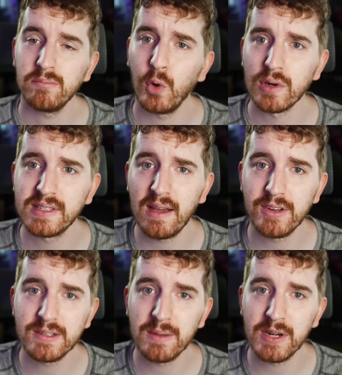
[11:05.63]
or
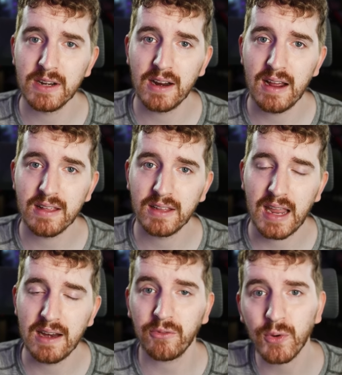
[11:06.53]
seven, depending on how you look
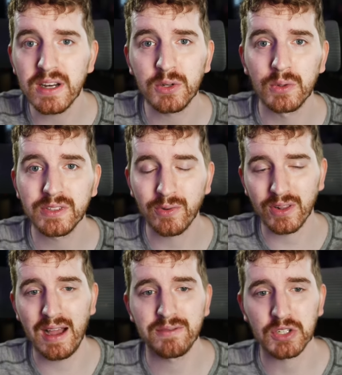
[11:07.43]
at it, free tools for
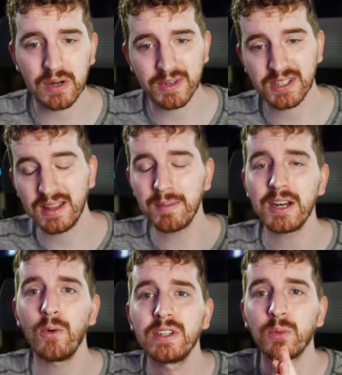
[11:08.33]
live streamers. Let me
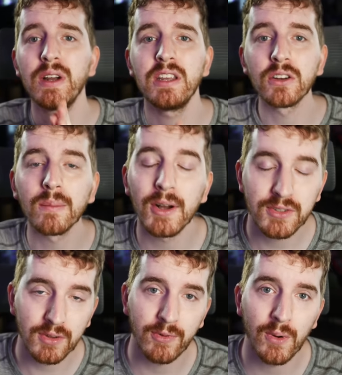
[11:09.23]
know which one you're most
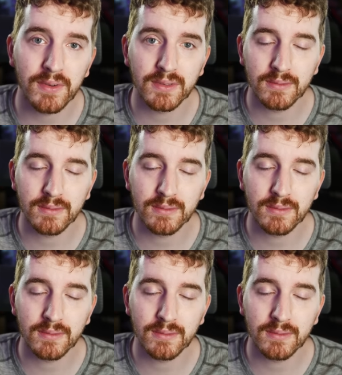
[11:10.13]
for.